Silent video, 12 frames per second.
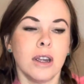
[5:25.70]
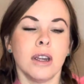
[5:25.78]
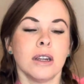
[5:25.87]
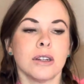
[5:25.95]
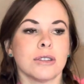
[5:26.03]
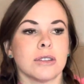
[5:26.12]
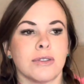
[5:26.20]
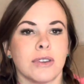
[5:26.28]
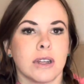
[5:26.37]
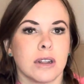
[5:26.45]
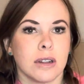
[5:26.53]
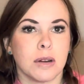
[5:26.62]
you're just
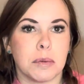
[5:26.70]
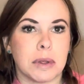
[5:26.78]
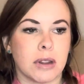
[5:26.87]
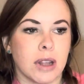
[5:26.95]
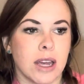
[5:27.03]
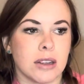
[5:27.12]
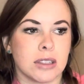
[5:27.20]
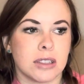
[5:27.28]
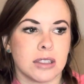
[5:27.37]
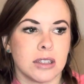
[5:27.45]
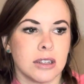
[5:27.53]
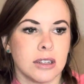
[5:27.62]
feeling a little bit
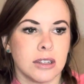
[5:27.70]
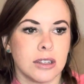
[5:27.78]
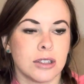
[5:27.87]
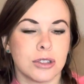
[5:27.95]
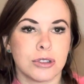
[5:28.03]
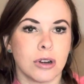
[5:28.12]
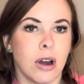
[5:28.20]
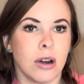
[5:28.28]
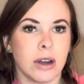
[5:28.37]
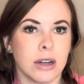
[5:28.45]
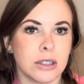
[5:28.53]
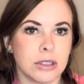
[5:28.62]
less strong
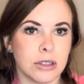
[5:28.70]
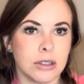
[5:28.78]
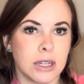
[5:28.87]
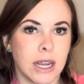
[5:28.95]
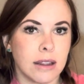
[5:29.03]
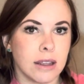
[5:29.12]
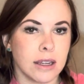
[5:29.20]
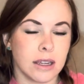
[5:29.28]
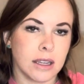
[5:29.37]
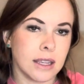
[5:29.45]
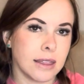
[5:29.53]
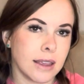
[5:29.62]
on a certain day, like
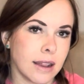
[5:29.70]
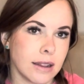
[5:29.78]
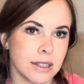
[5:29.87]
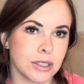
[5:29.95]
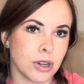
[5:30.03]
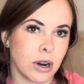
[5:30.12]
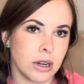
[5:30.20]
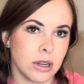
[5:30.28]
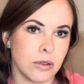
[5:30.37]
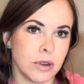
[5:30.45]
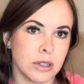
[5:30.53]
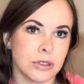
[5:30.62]
get that LISS
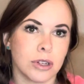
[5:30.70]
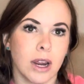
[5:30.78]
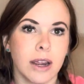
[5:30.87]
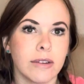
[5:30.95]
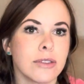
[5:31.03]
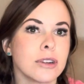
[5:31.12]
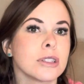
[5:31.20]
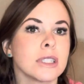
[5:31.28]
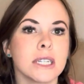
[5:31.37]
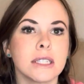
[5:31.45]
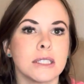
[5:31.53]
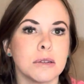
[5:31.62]
cardio in. Try for
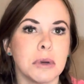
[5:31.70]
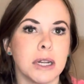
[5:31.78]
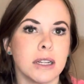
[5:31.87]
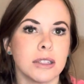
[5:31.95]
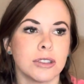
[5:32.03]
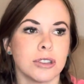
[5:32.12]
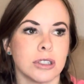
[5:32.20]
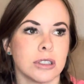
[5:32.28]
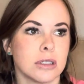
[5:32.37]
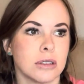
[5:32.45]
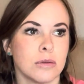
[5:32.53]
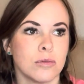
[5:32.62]
60 minutes.
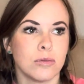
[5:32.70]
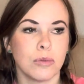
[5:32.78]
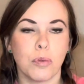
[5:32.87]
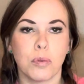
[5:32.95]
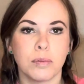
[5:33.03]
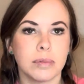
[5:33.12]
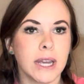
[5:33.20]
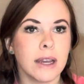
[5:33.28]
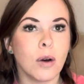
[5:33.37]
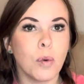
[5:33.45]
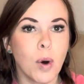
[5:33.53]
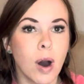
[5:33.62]
Just take
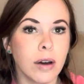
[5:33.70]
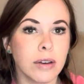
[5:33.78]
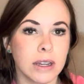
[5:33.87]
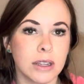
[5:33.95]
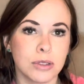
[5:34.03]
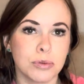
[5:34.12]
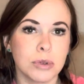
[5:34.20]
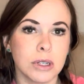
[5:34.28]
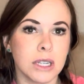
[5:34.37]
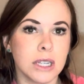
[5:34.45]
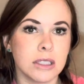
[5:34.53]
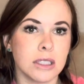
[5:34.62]
a walk. Like it's really
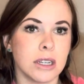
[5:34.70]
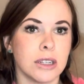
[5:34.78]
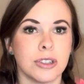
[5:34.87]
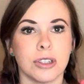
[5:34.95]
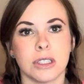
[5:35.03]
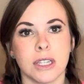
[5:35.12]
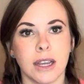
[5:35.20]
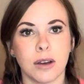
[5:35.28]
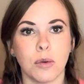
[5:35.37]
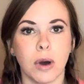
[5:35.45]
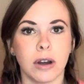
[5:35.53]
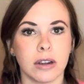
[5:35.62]
easy to just take a
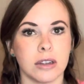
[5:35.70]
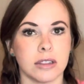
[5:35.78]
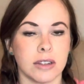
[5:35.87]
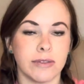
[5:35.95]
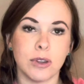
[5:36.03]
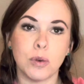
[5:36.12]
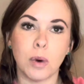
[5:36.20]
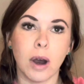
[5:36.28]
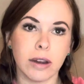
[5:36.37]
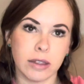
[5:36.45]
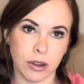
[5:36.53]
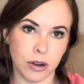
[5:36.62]
walk, because if you
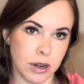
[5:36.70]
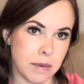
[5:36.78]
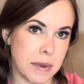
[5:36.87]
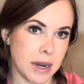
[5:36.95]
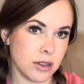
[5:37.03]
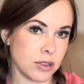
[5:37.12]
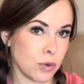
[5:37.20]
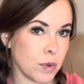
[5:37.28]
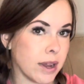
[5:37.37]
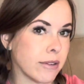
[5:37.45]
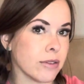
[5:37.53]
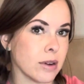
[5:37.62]
walk 30 minutes
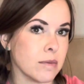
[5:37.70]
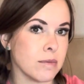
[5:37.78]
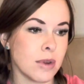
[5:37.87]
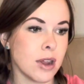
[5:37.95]
away from